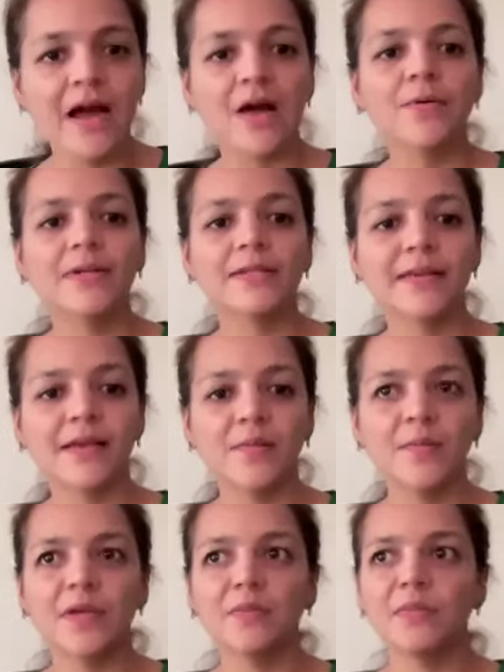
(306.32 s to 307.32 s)
how it is
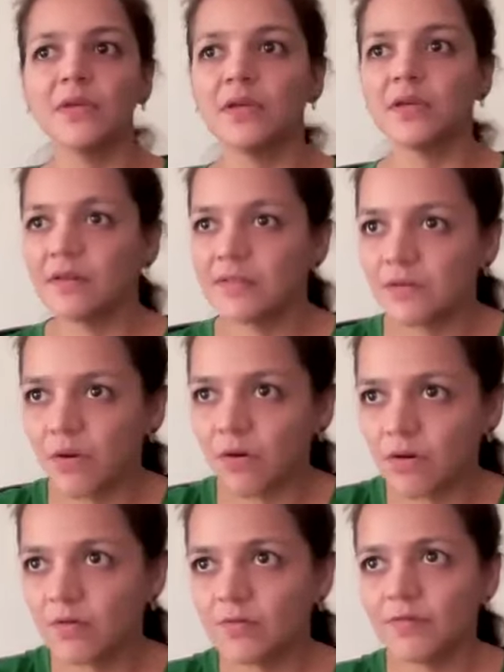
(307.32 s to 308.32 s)
helping me
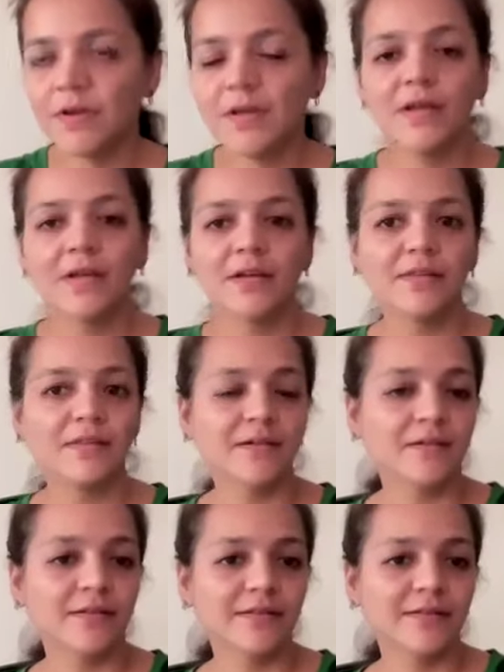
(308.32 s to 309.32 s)
resolve
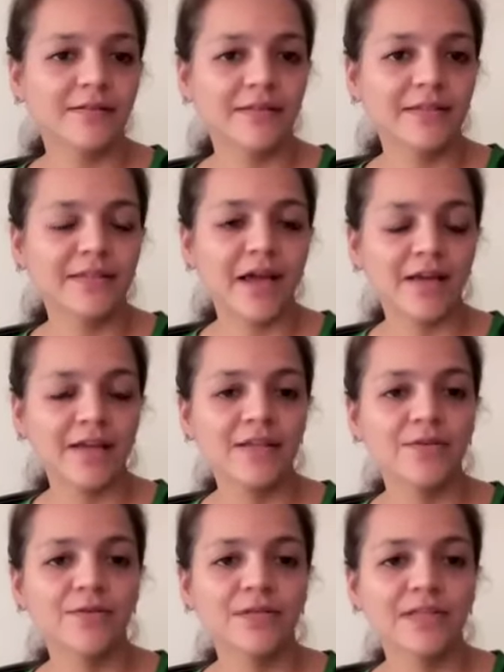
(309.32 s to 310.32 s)
the
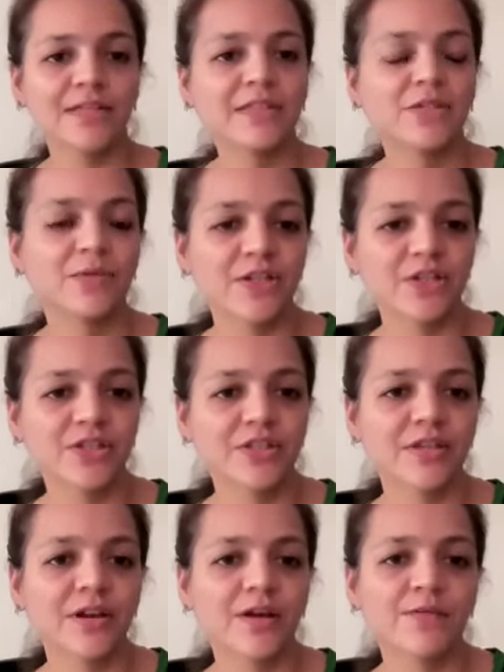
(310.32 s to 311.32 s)
scenarios and
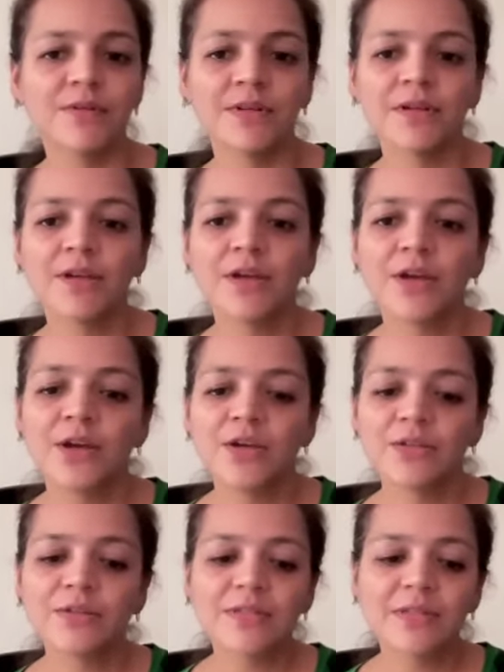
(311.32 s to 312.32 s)
situations around.
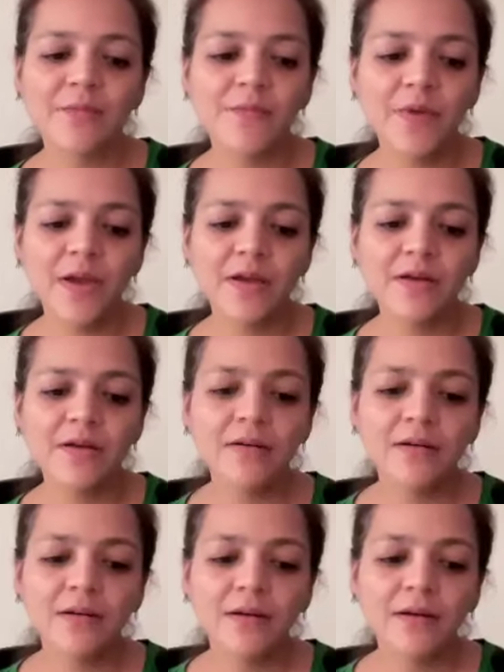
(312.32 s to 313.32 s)
So somewhere,
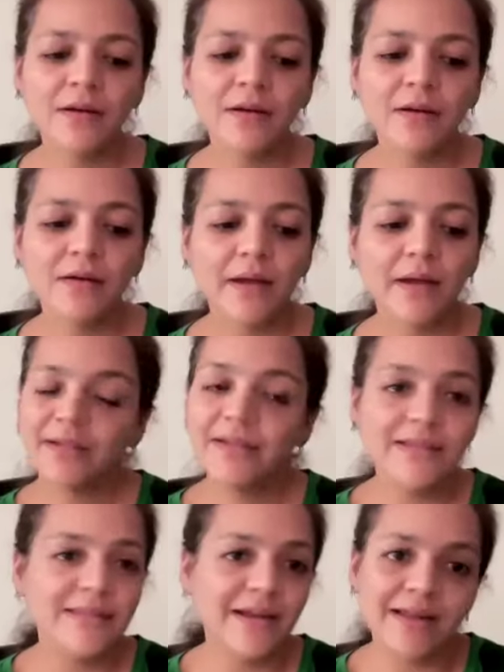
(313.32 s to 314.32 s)
at
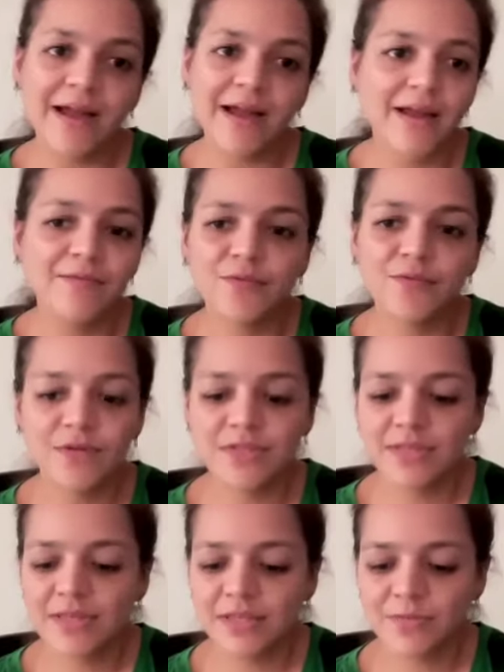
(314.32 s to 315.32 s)
least that I have
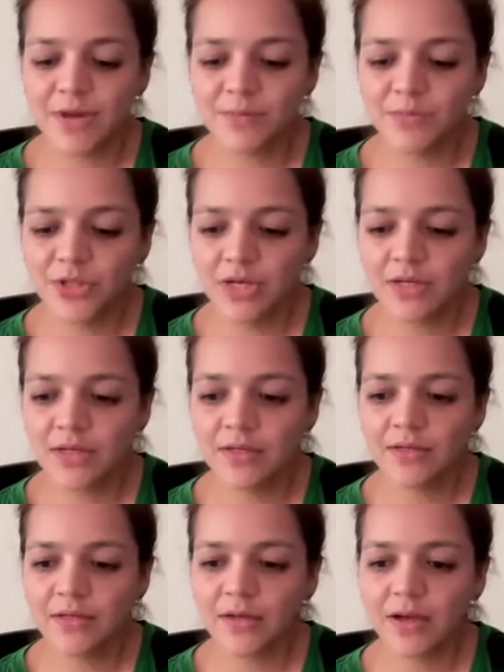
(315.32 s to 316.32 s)
noticed, and that's why I'm
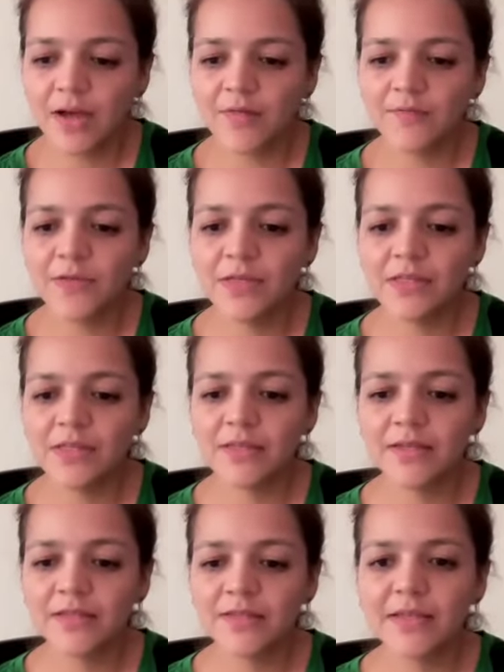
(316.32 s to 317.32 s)
sharing, I feel
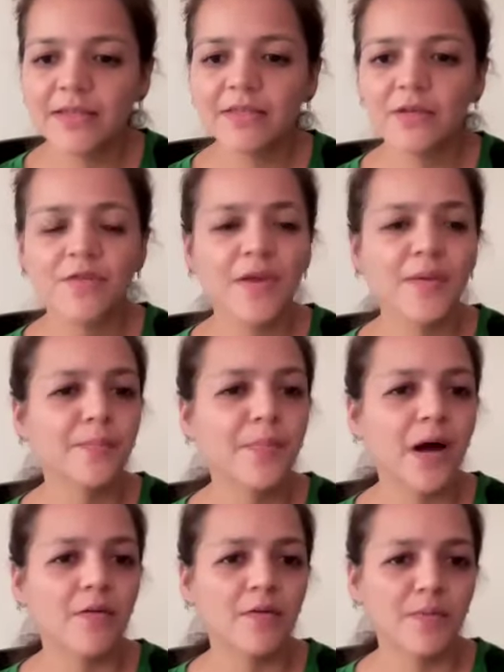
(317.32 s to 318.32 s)
there is a sense of
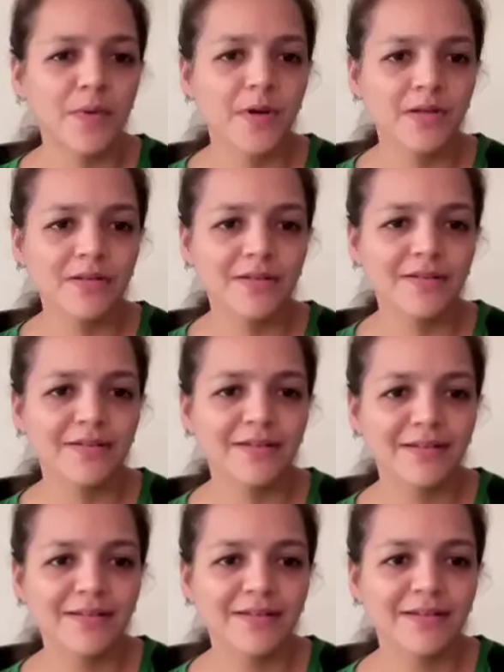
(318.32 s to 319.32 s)
empowerment
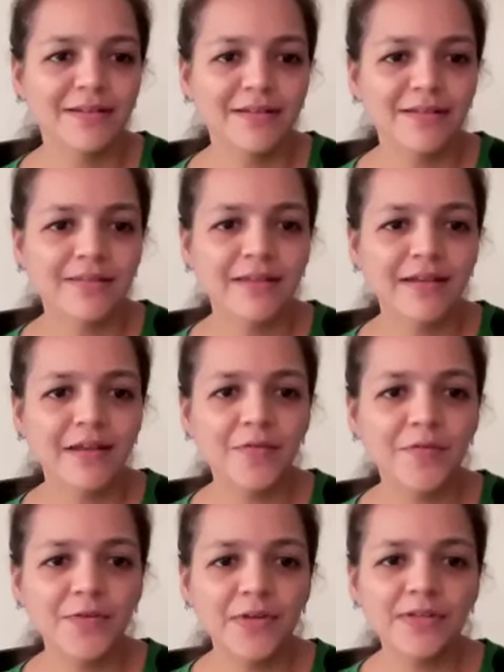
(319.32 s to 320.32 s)
that I
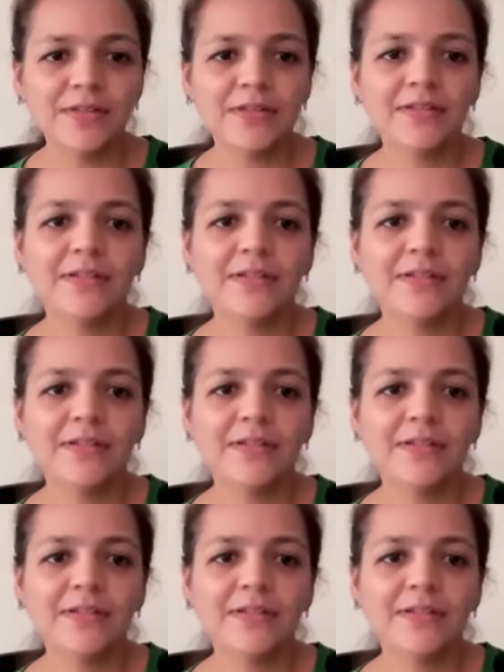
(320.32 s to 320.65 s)
feel.